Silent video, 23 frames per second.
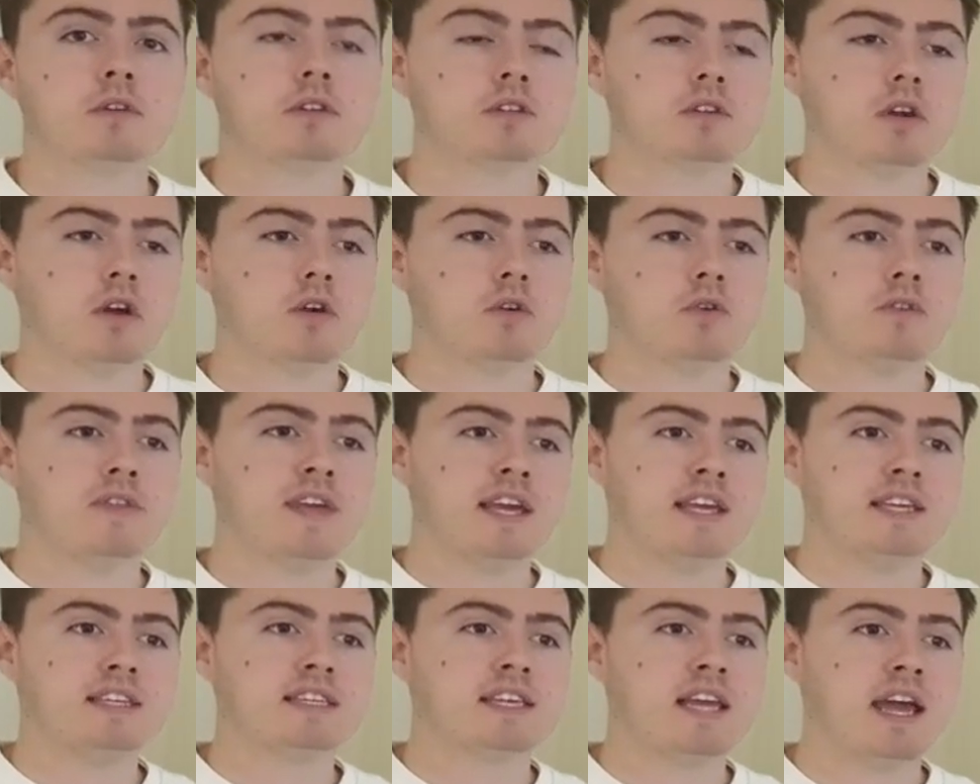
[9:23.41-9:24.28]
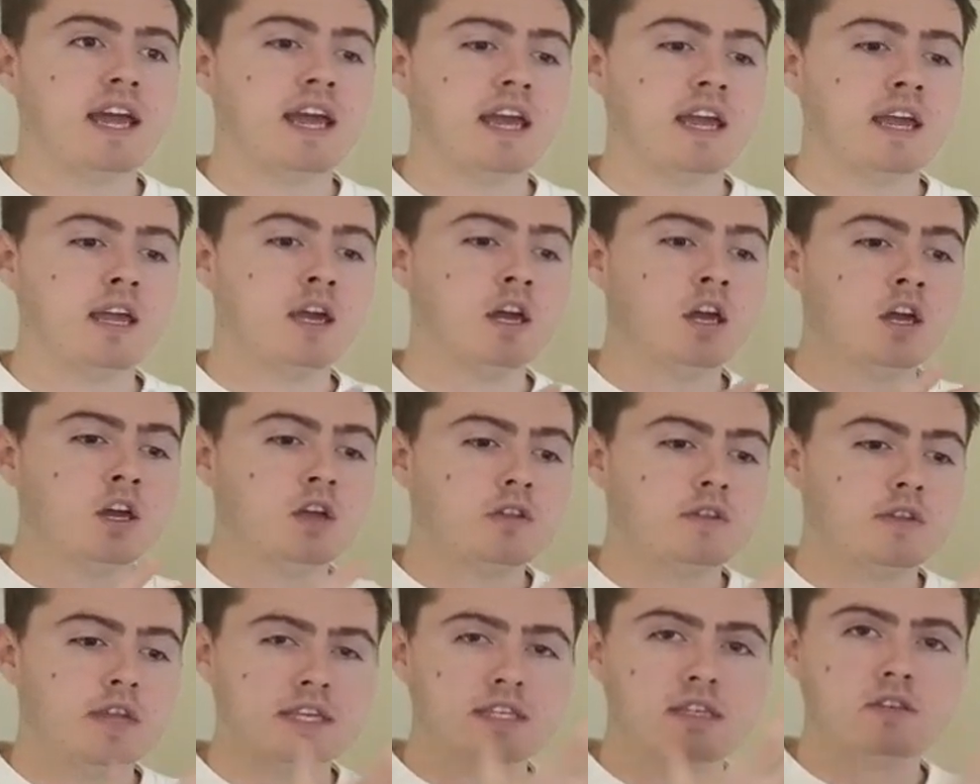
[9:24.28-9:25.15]
So they say,
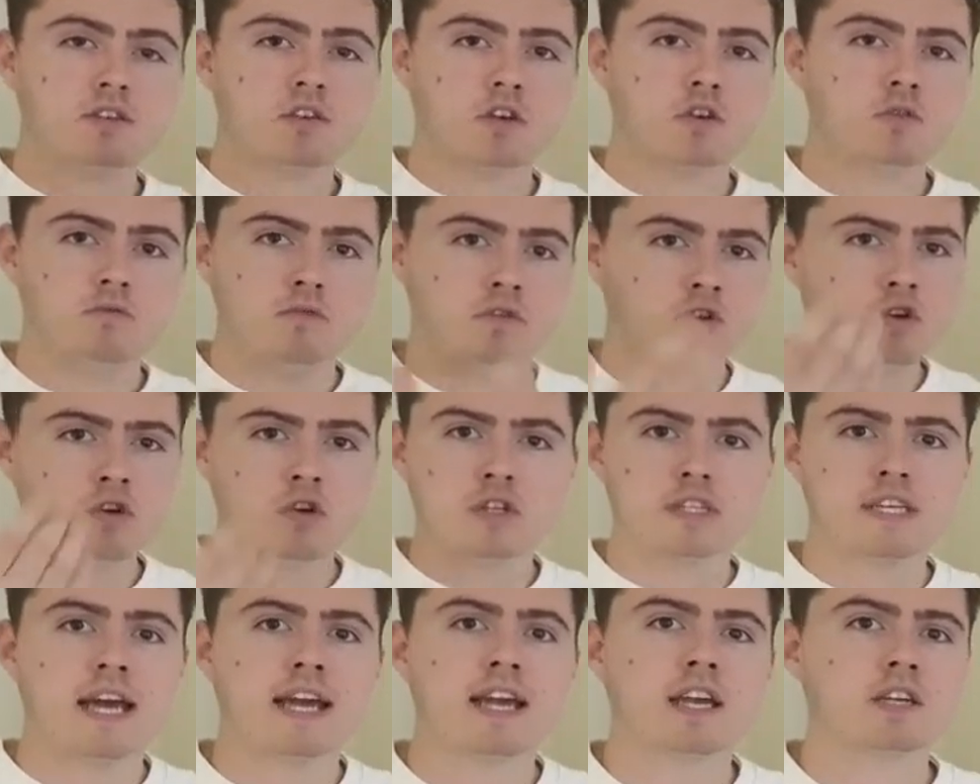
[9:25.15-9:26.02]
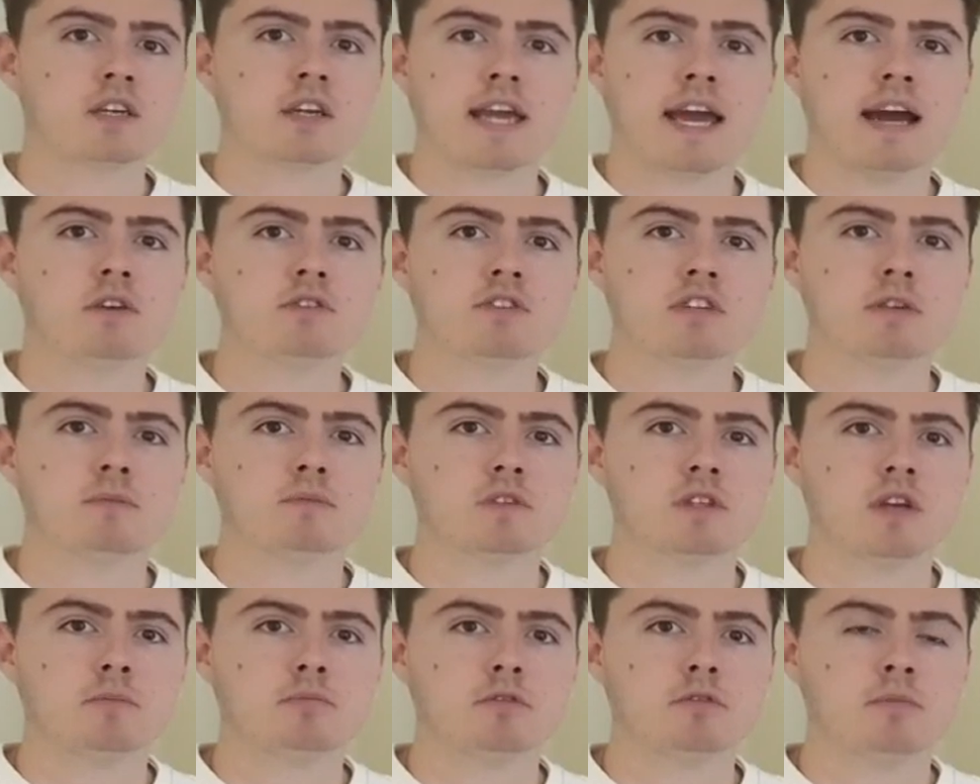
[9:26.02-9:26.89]
you can take a calcium
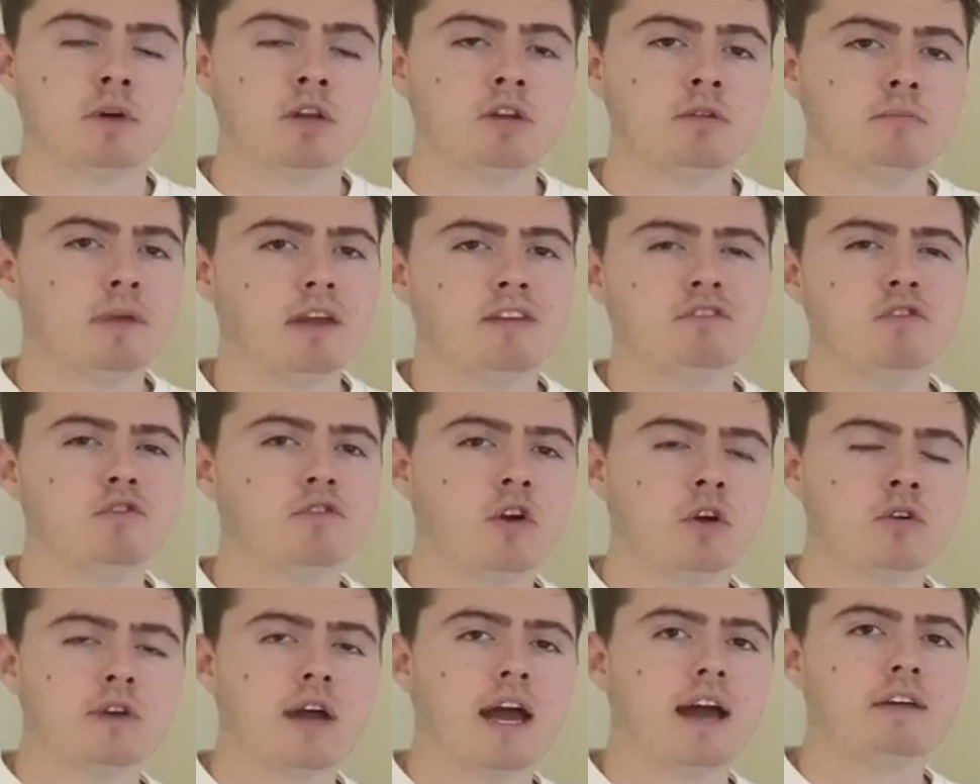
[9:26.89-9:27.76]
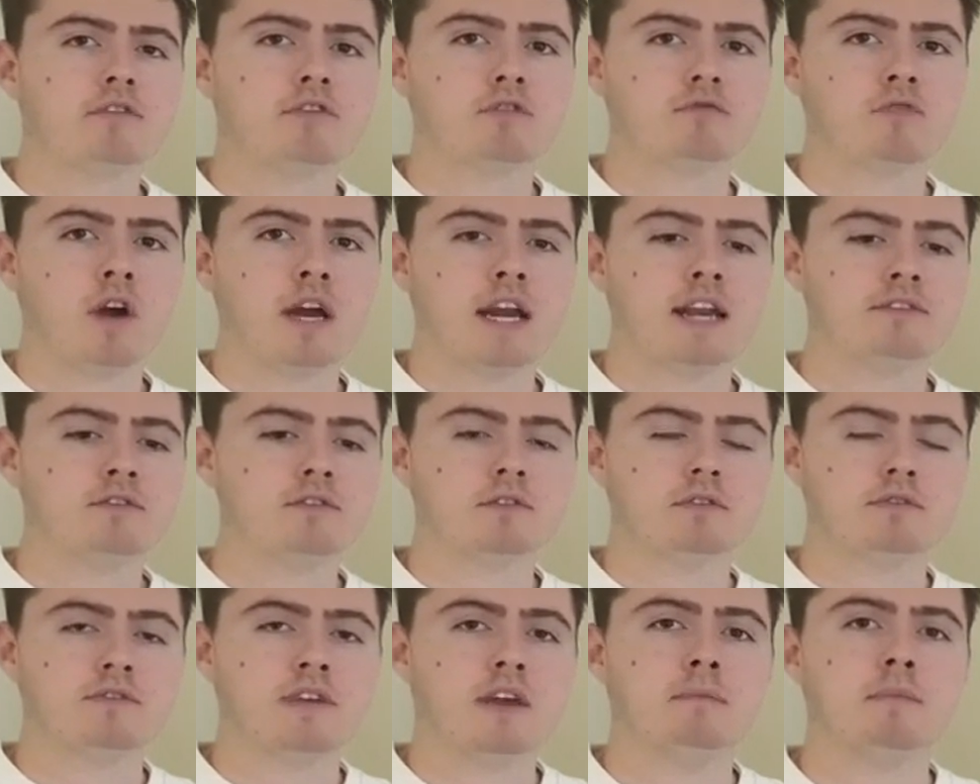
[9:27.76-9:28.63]
supplement, but if you don't have the right
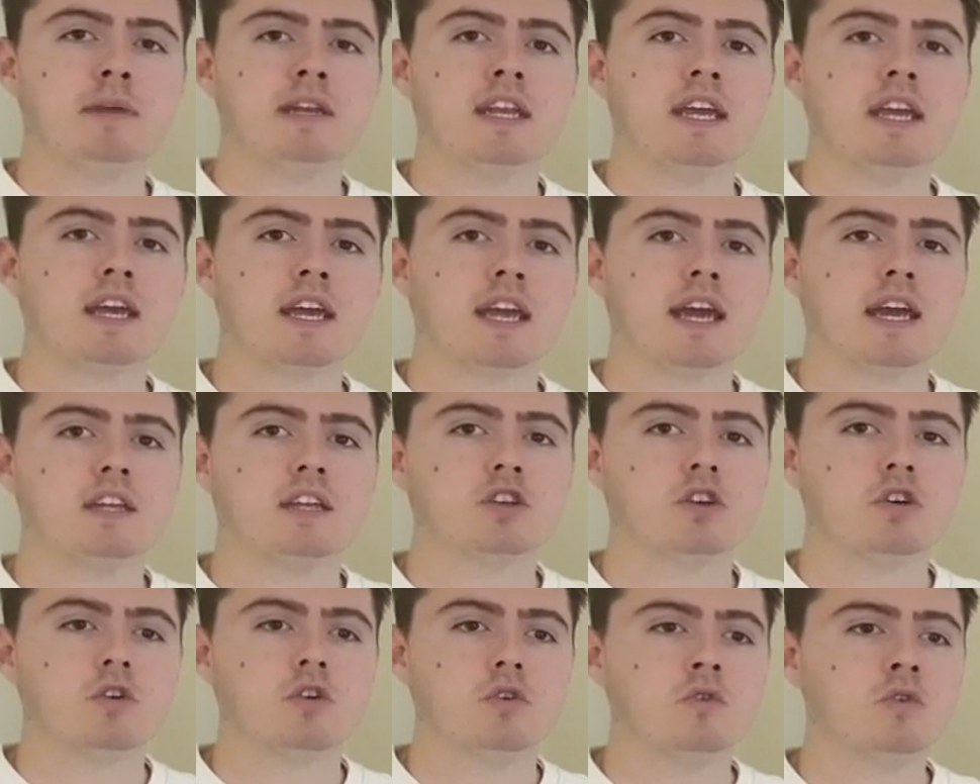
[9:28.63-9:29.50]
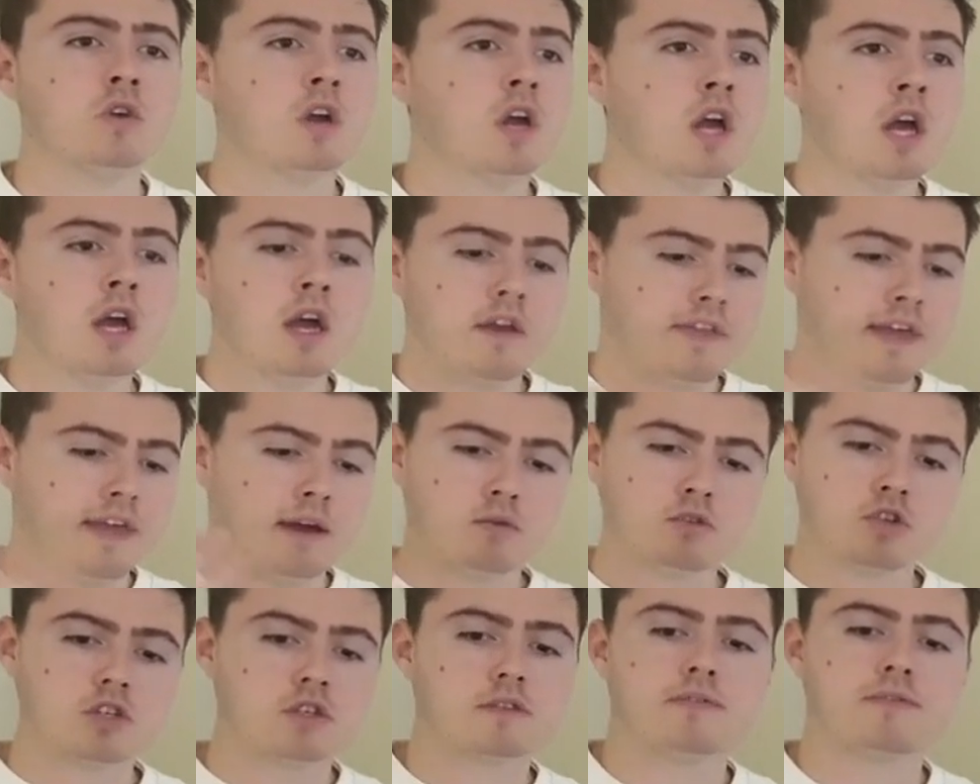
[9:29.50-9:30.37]
levels of vitamin D and K2,
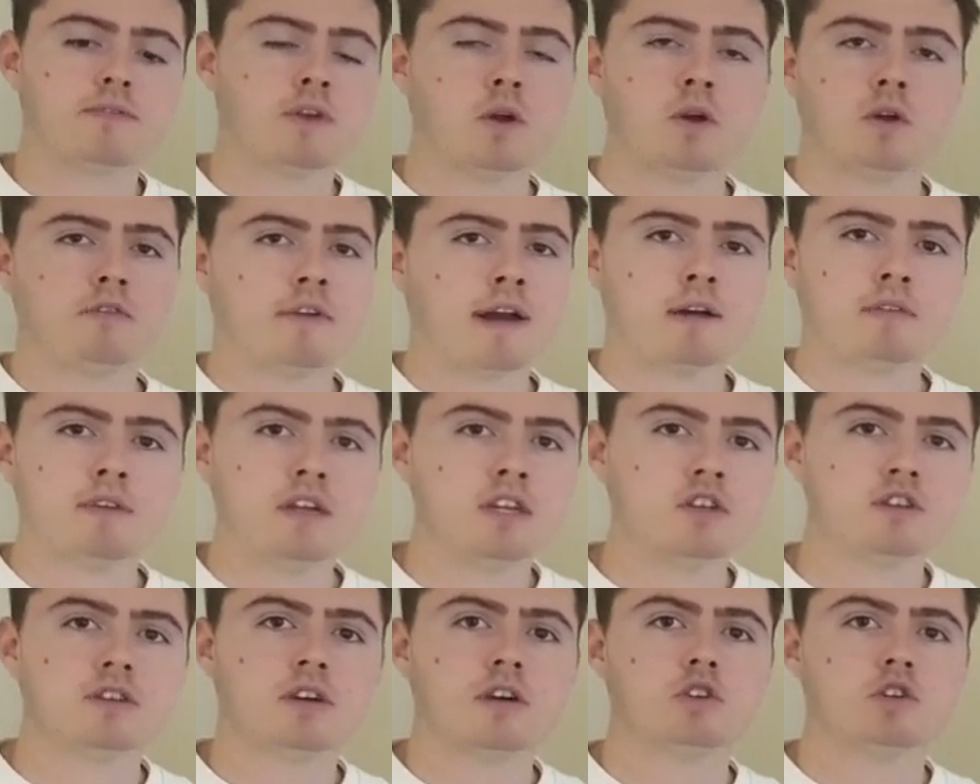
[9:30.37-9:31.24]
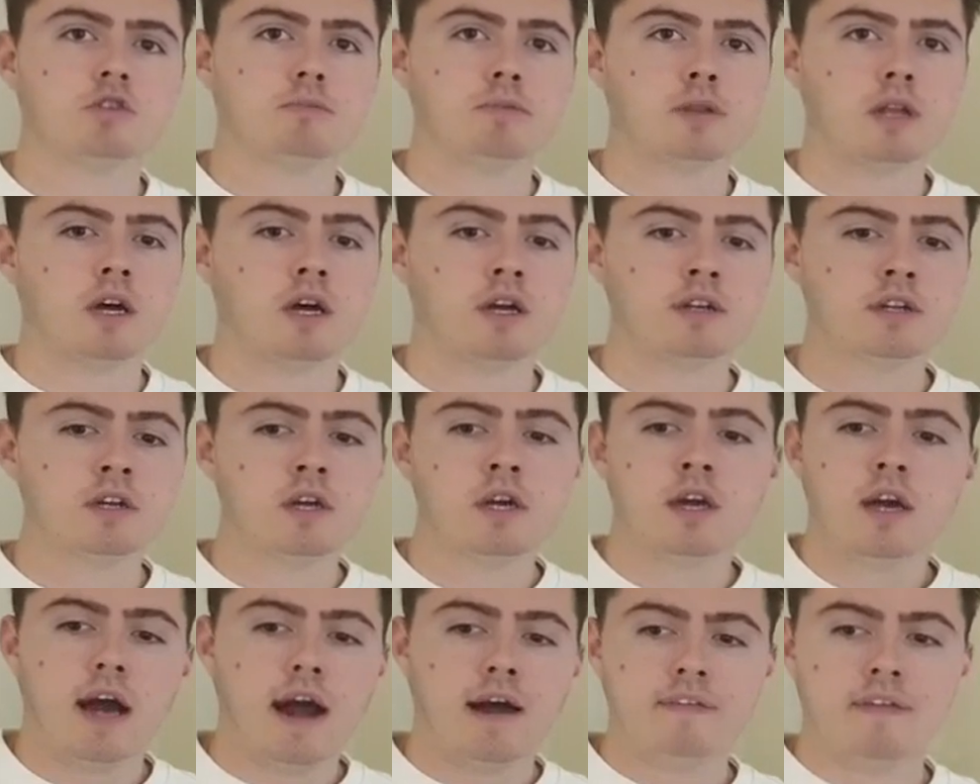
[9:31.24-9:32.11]
they'll just float around inside your blood
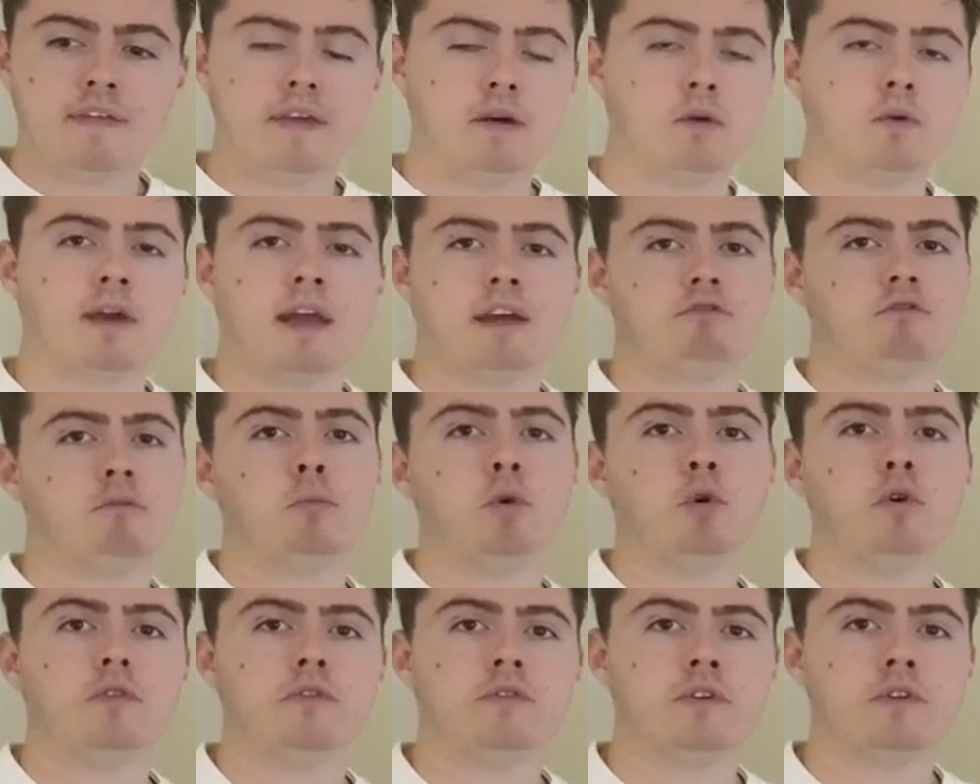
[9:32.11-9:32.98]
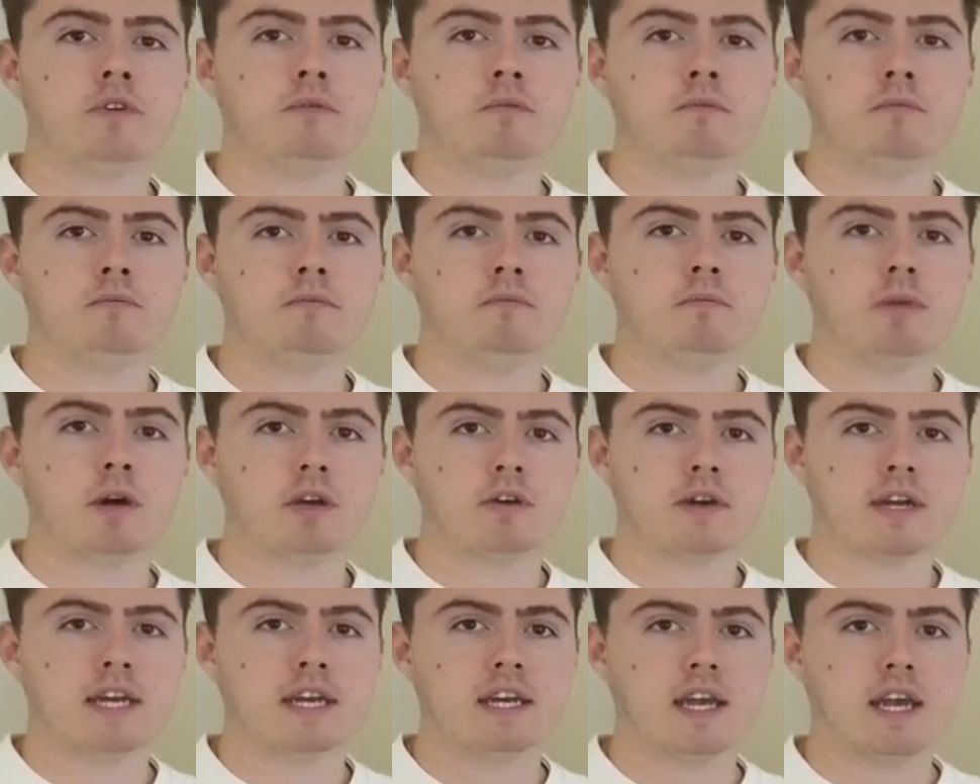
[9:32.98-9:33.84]
and then they'll get removed by
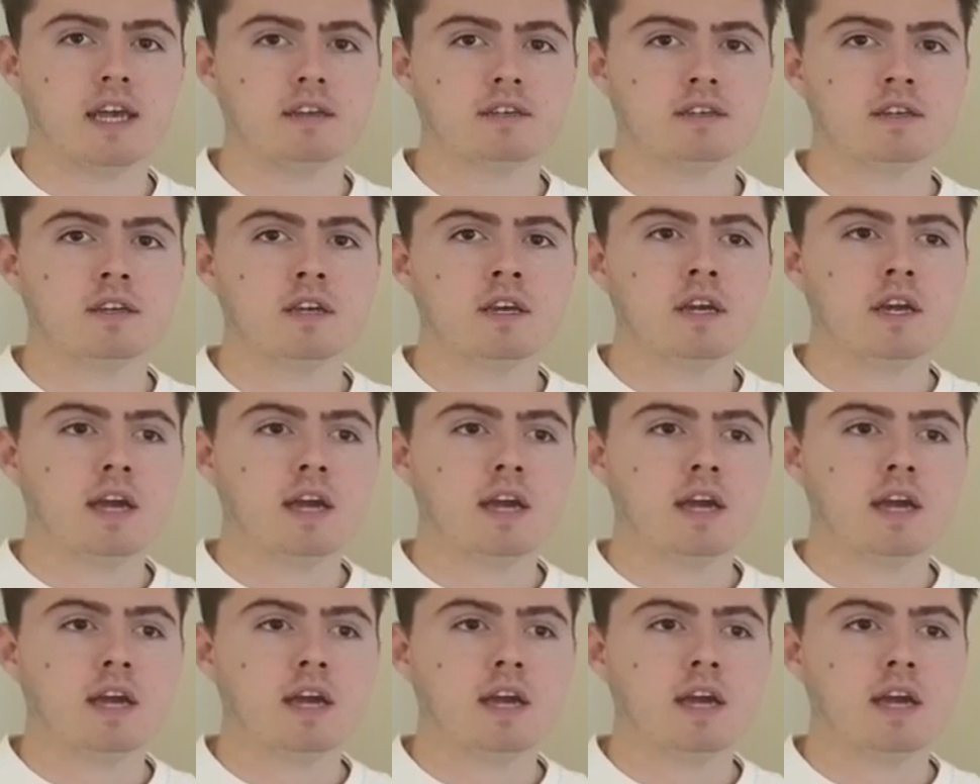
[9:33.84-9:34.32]
your kidneys.